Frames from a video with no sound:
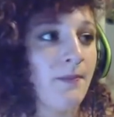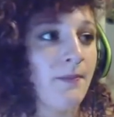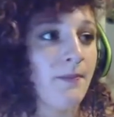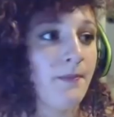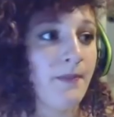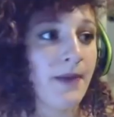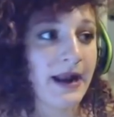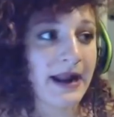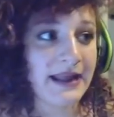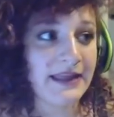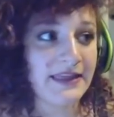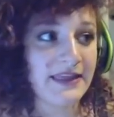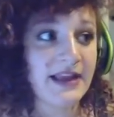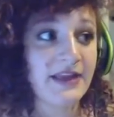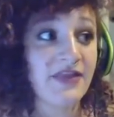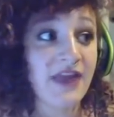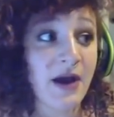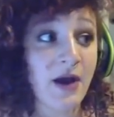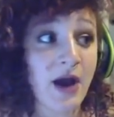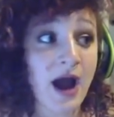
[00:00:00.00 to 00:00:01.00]
But I
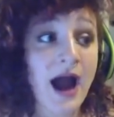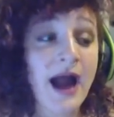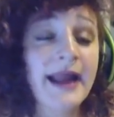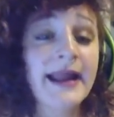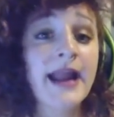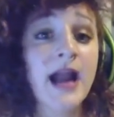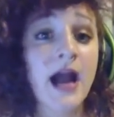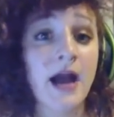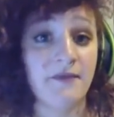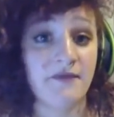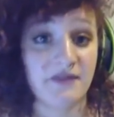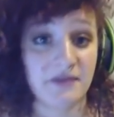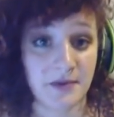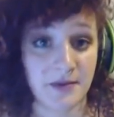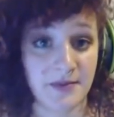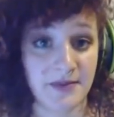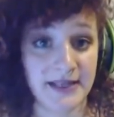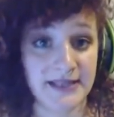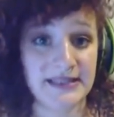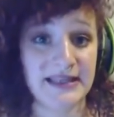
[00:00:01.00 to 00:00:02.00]
think that I come from a
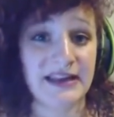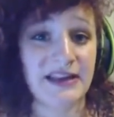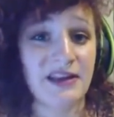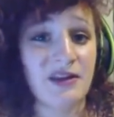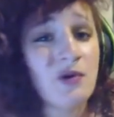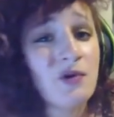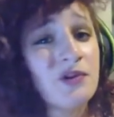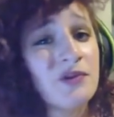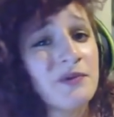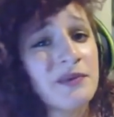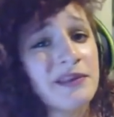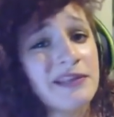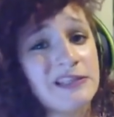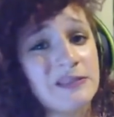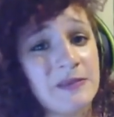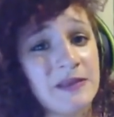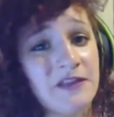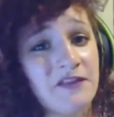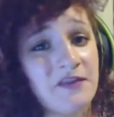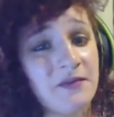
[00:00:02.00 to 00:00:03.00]
place, and I can only really
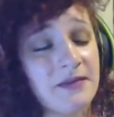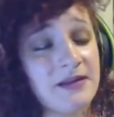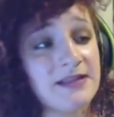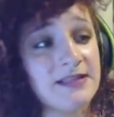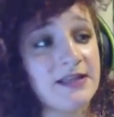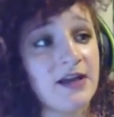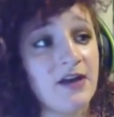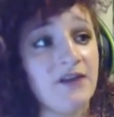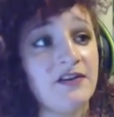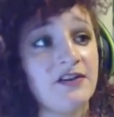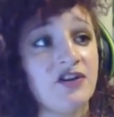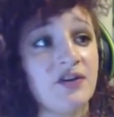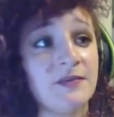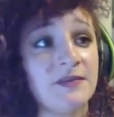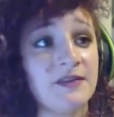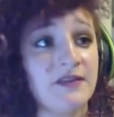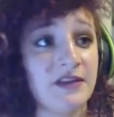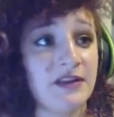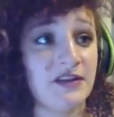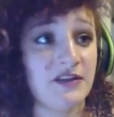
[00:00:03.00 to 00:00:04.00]
speak for myself in
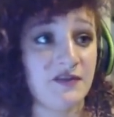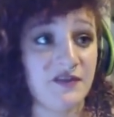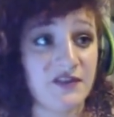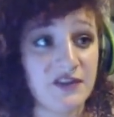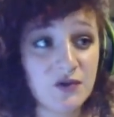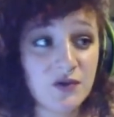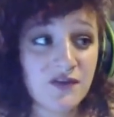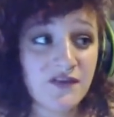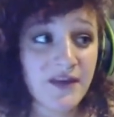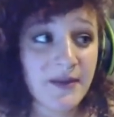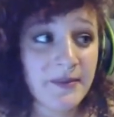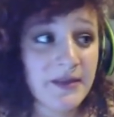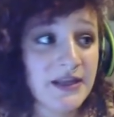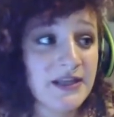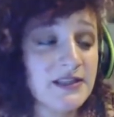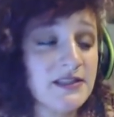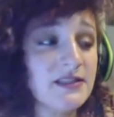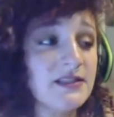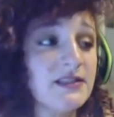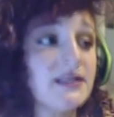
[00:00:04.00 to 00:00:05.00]
terms of individual
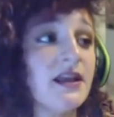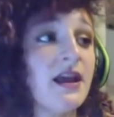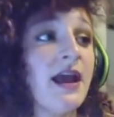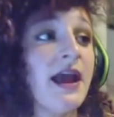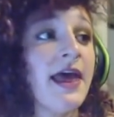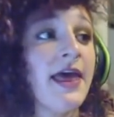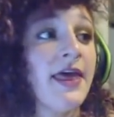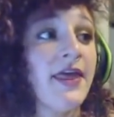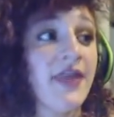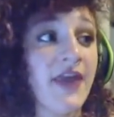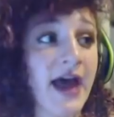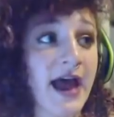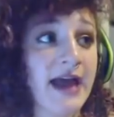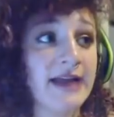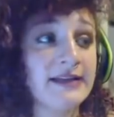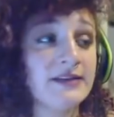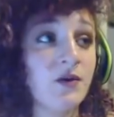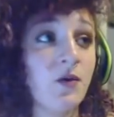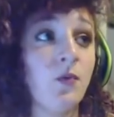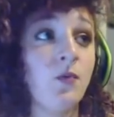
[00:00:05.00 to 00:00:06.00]
feminists,
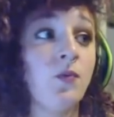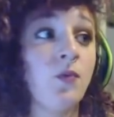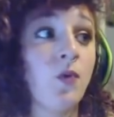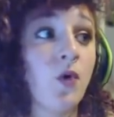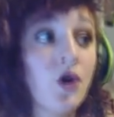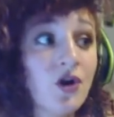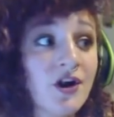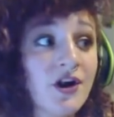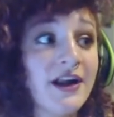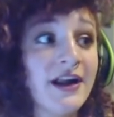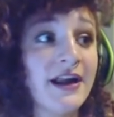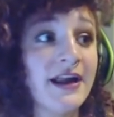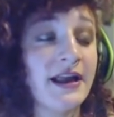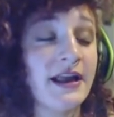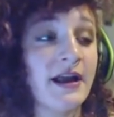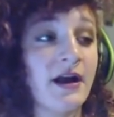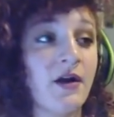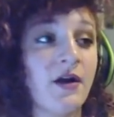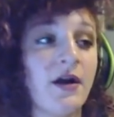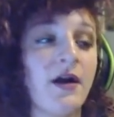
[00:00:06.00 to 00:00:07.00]
that war
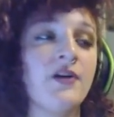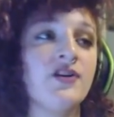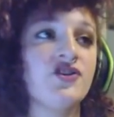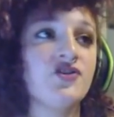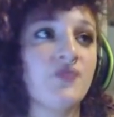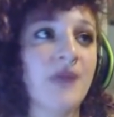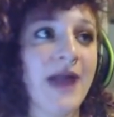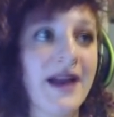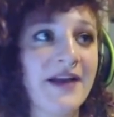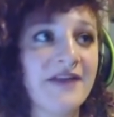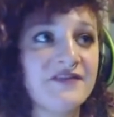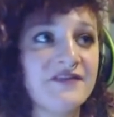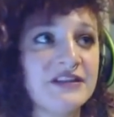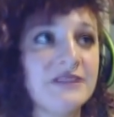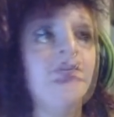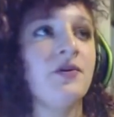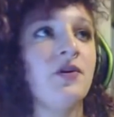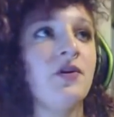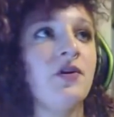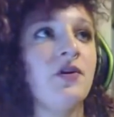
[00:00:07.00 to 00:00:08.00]
are, are drafting
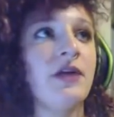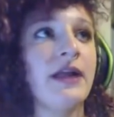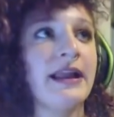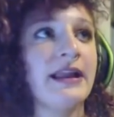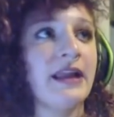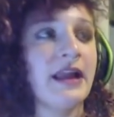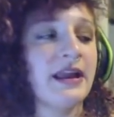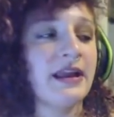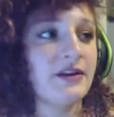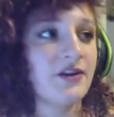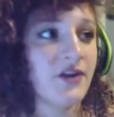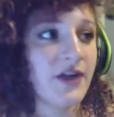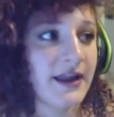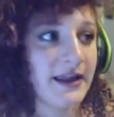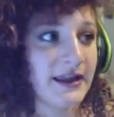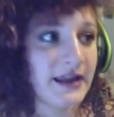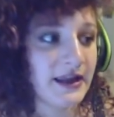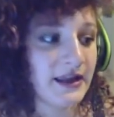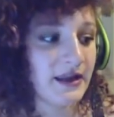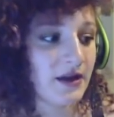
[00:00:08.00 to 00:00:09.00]
people and, and
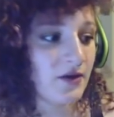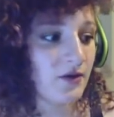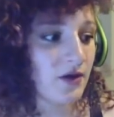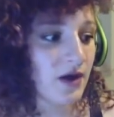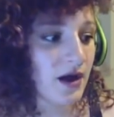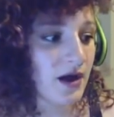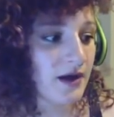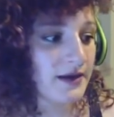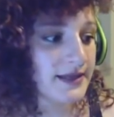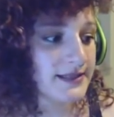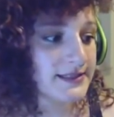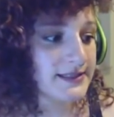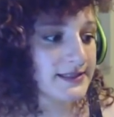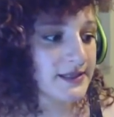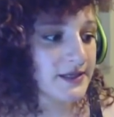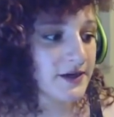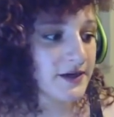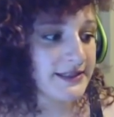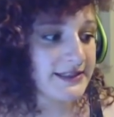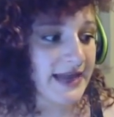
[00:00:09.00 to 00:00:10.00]
creating
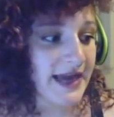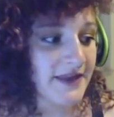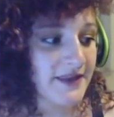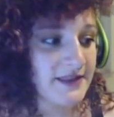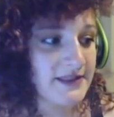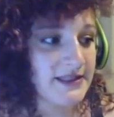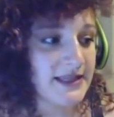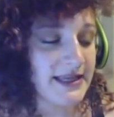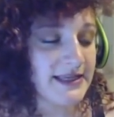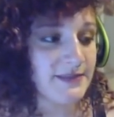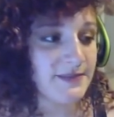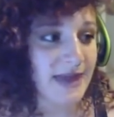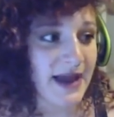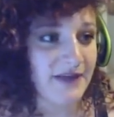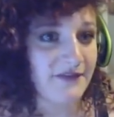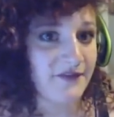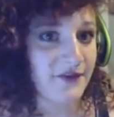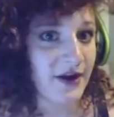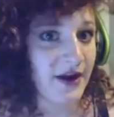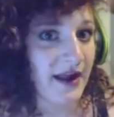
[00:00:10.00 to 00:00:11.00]
unnecessary deaths is
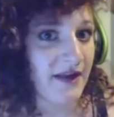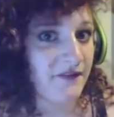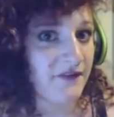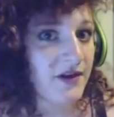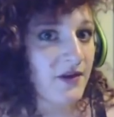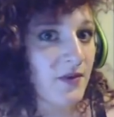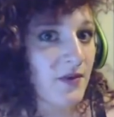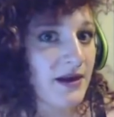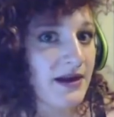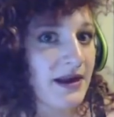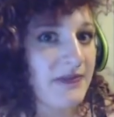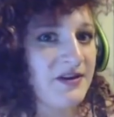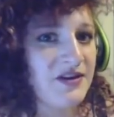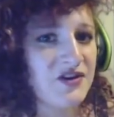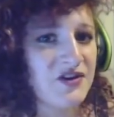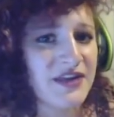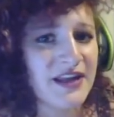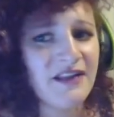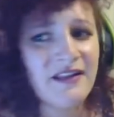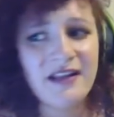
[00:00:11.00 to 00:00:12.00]
bad for everyone. I mean,
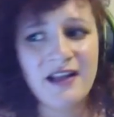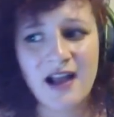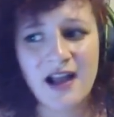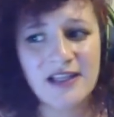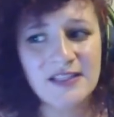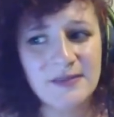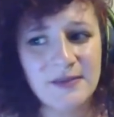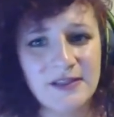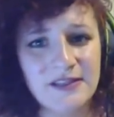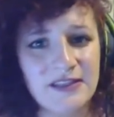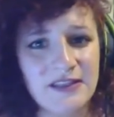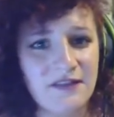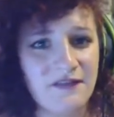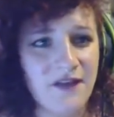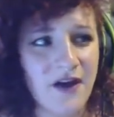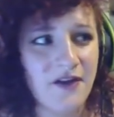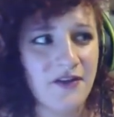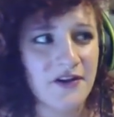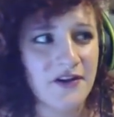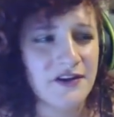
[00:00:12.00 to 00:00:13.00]
you're killing husbands and
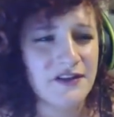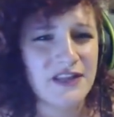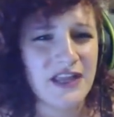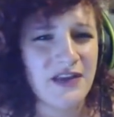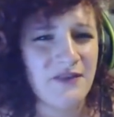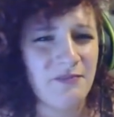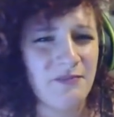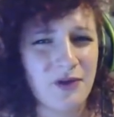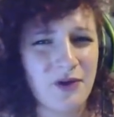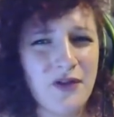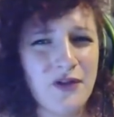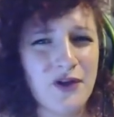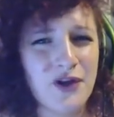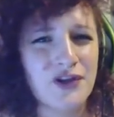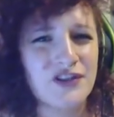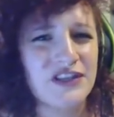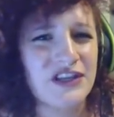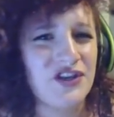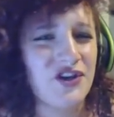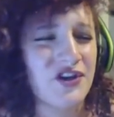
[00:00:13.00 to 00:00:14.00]
fathers and
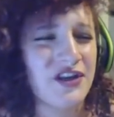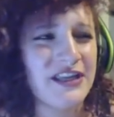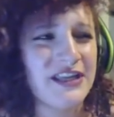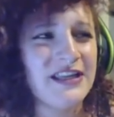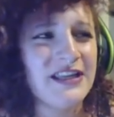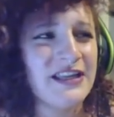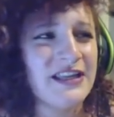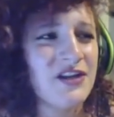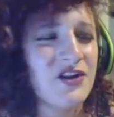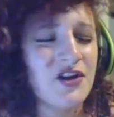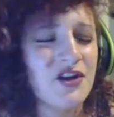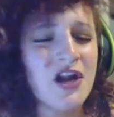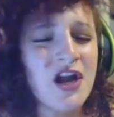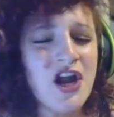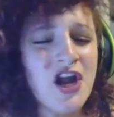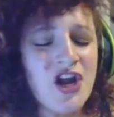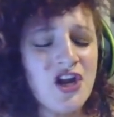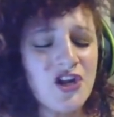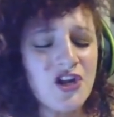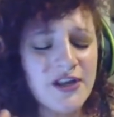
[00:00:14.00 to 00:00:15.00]
brothers, and you're you're
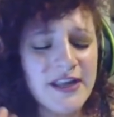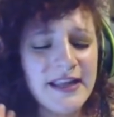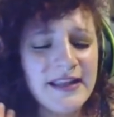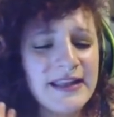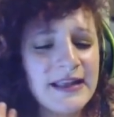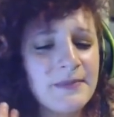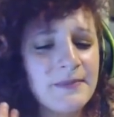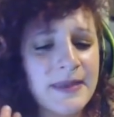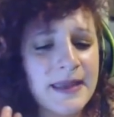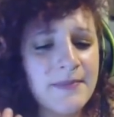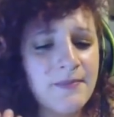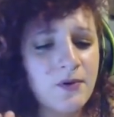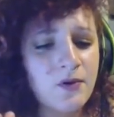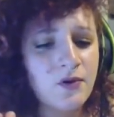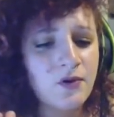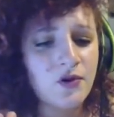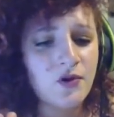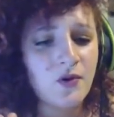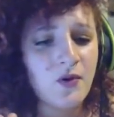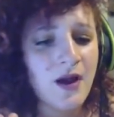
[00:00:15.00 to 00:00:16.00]
you're killing
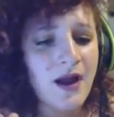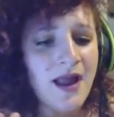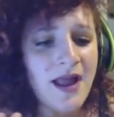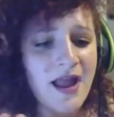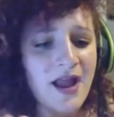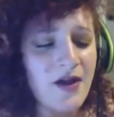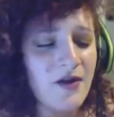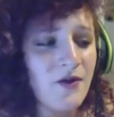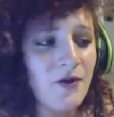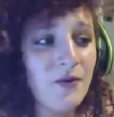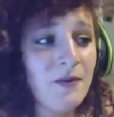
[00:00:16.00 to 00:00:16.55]
people who who